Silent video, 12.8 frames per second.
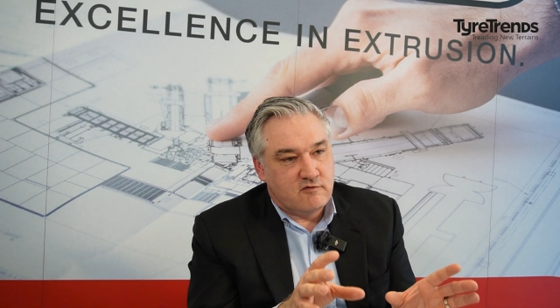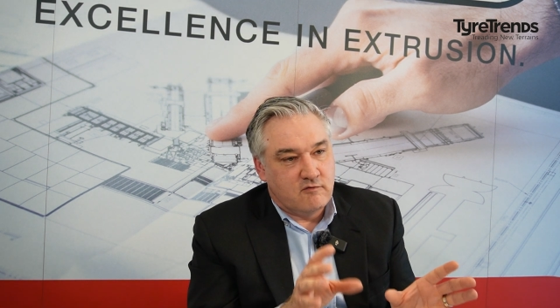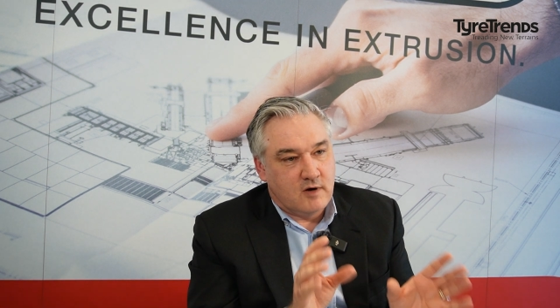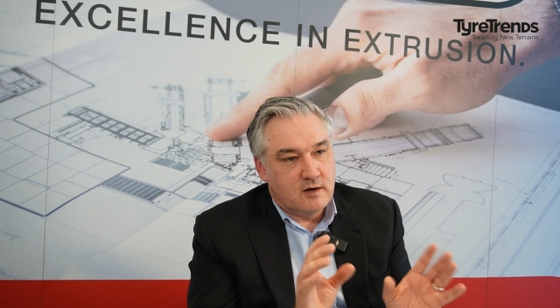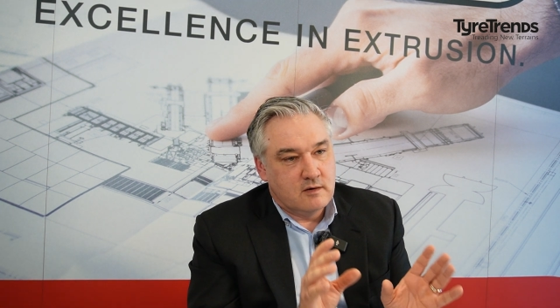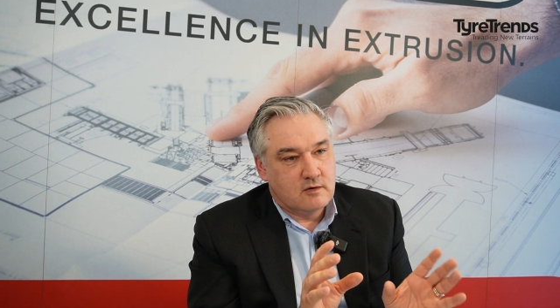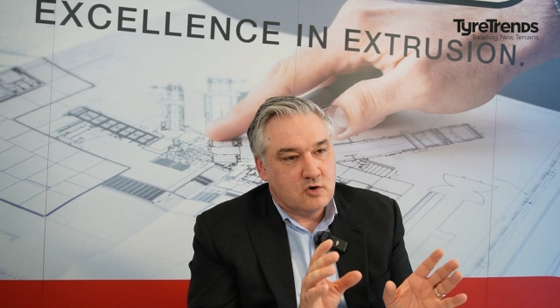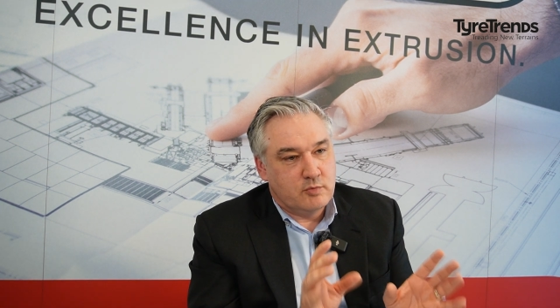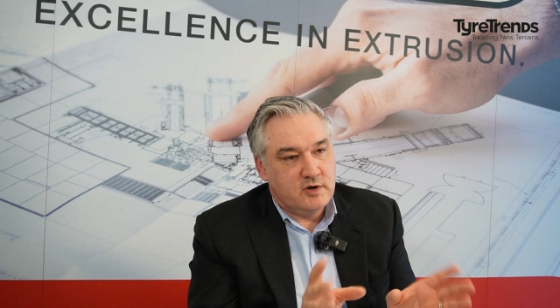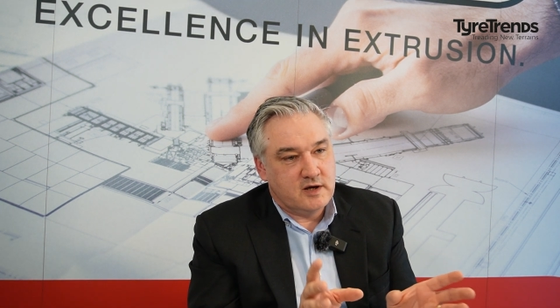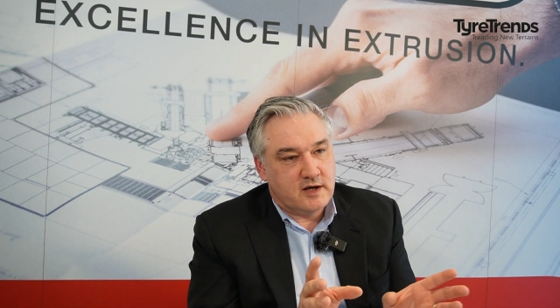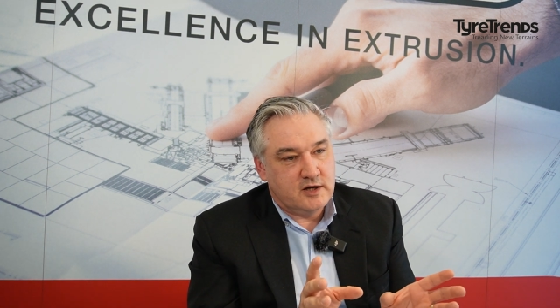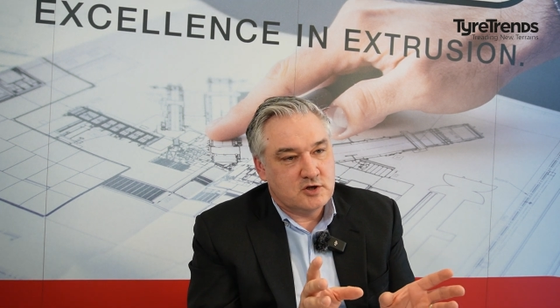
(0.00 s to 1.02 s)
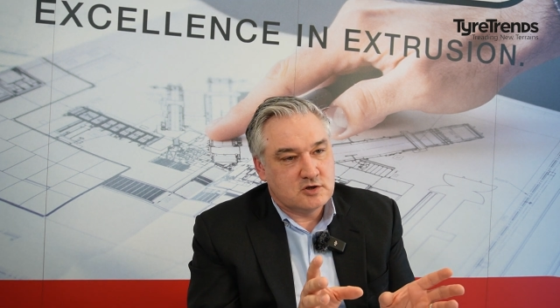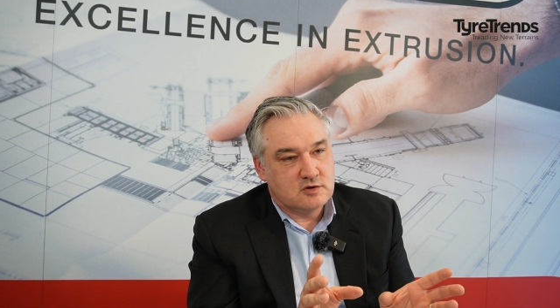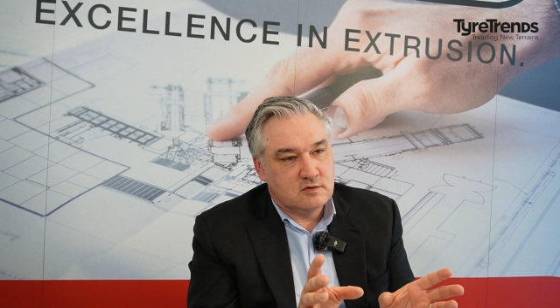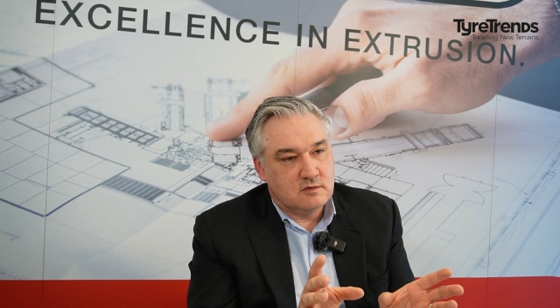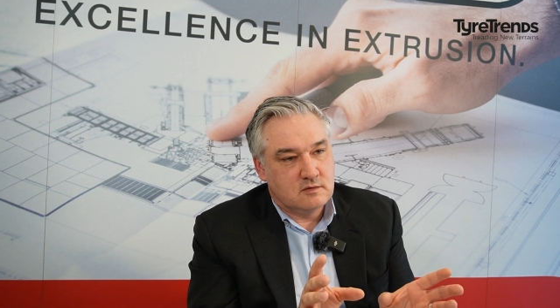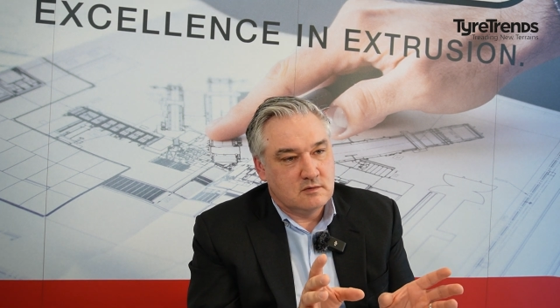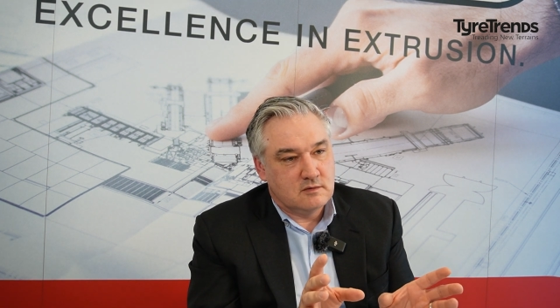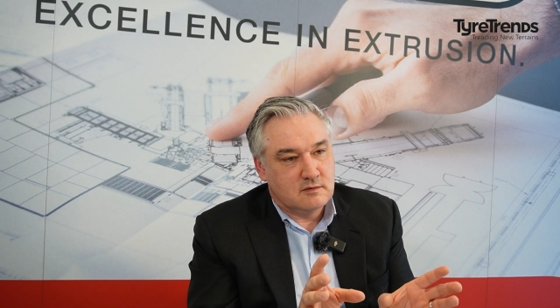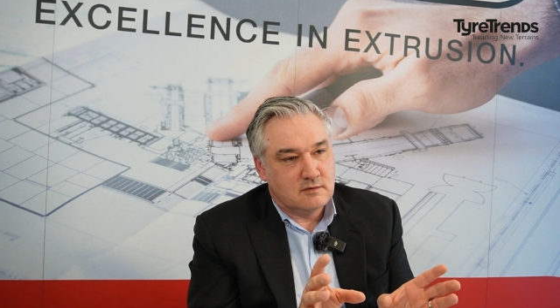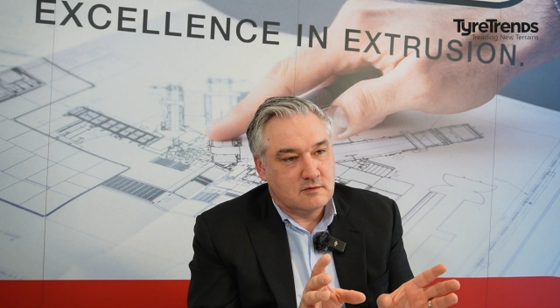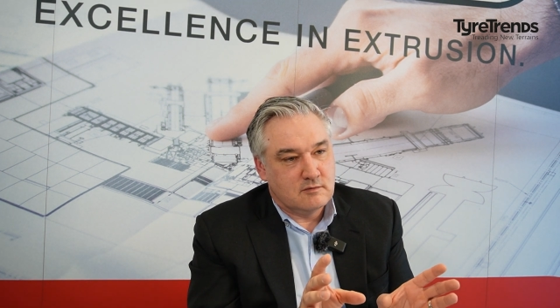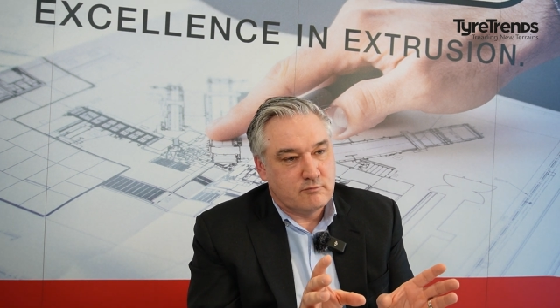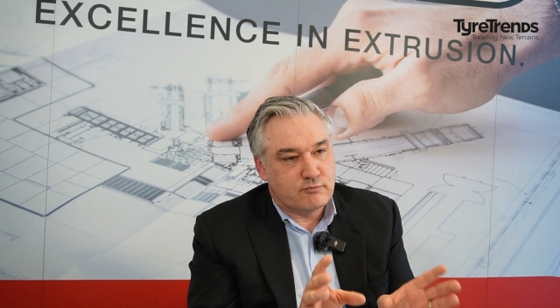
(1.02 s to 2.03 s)
one communication
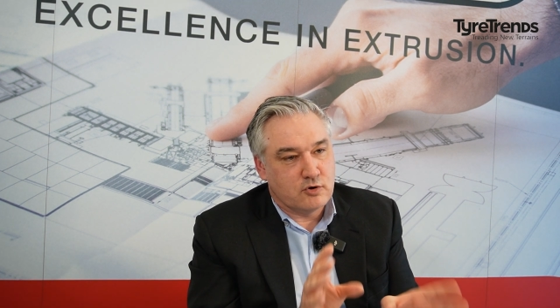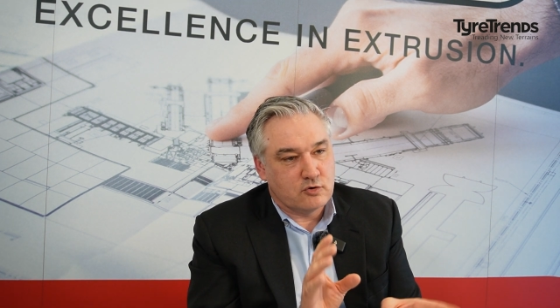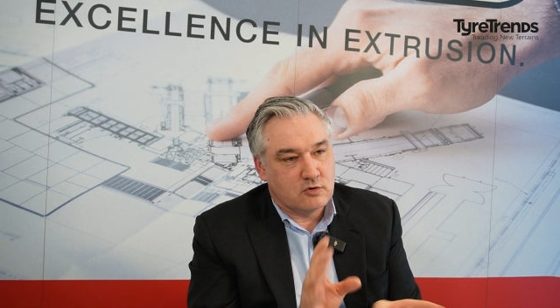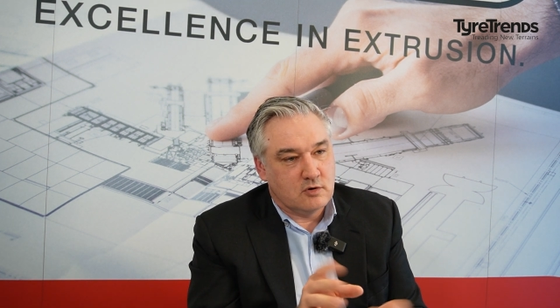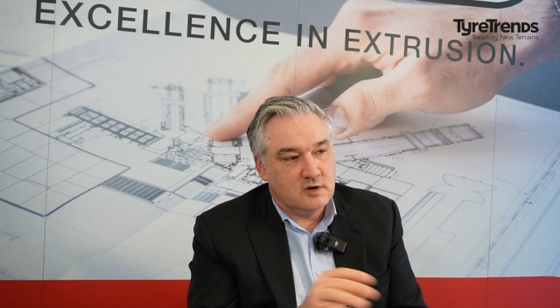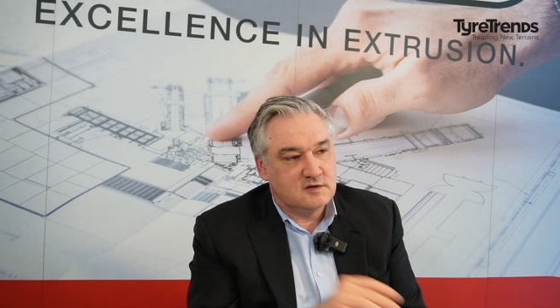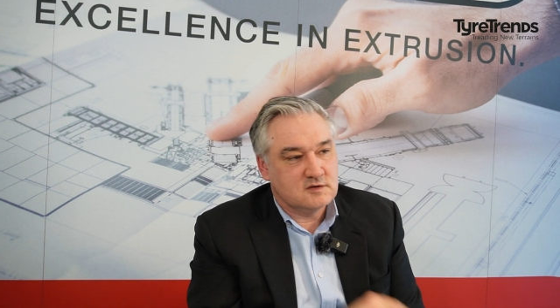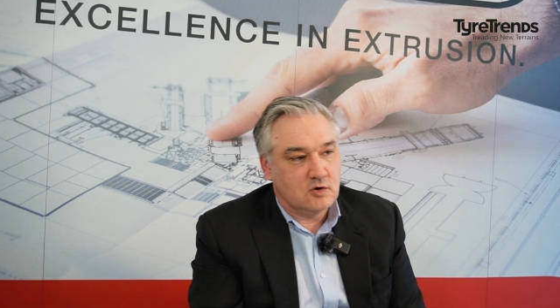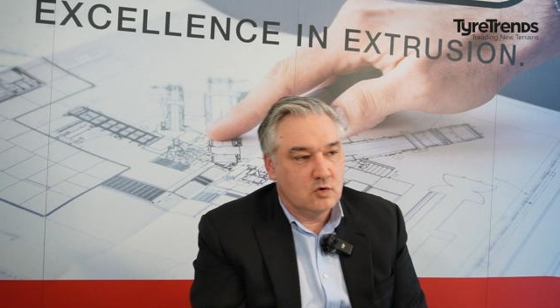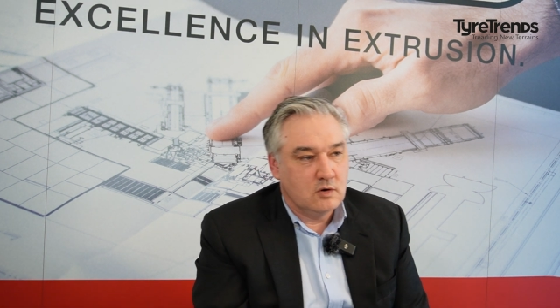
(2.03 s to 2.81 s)
protocol, it's